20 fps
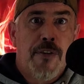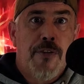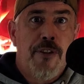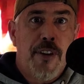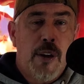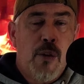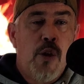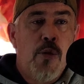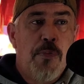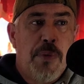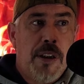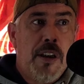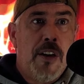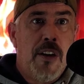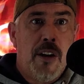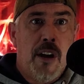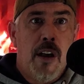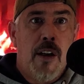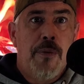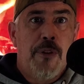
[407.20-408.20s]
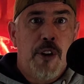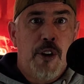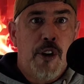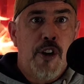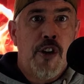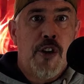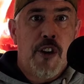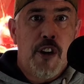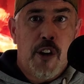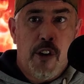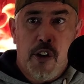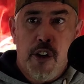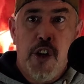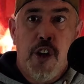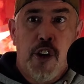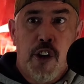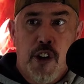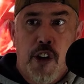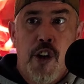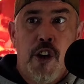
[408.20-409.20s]
it would be enough to,
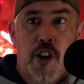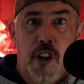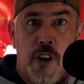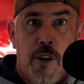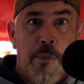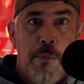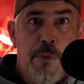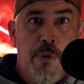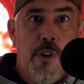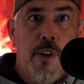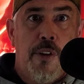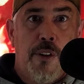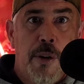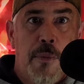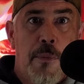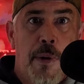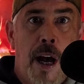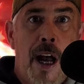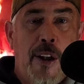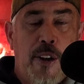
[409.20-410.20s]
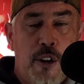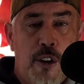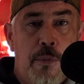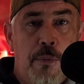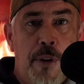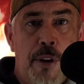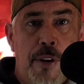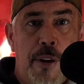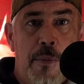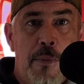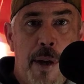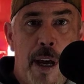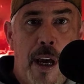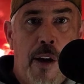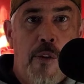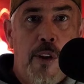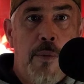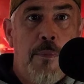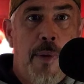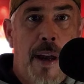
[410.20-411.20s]
you could have I could have put the
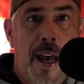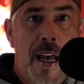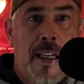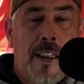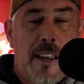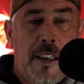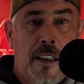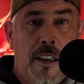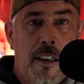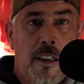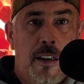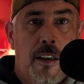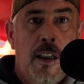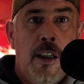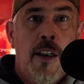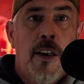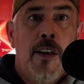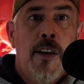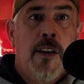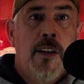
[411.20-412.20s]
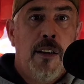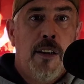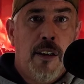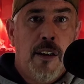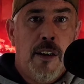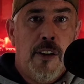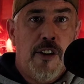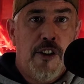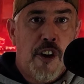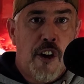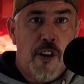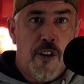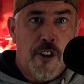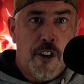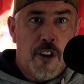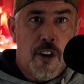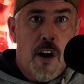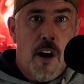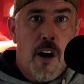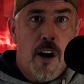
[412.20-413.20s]
battery back in and started the
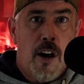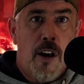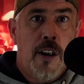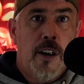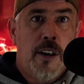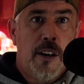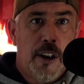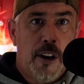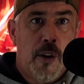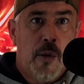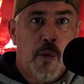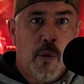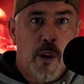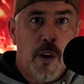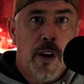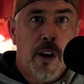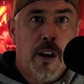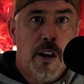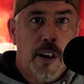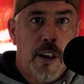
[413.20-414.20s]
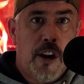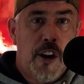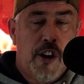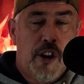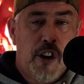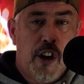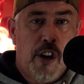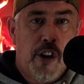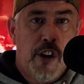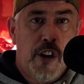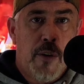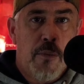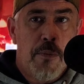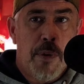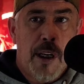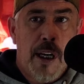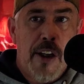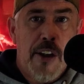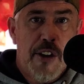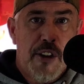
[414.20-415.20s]
car and let it run and let it charge up,
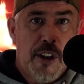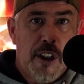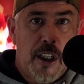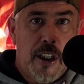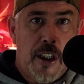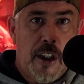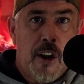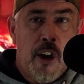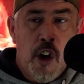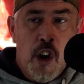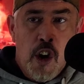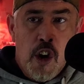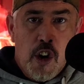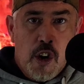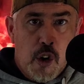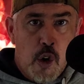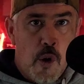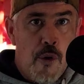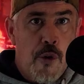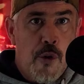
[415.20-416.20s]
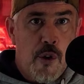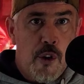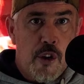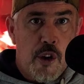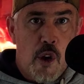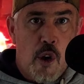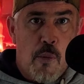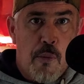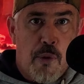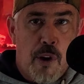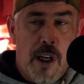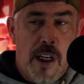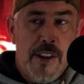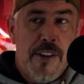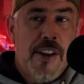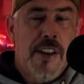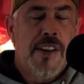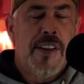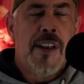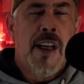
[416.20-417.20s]
but I just let it go through its whole process.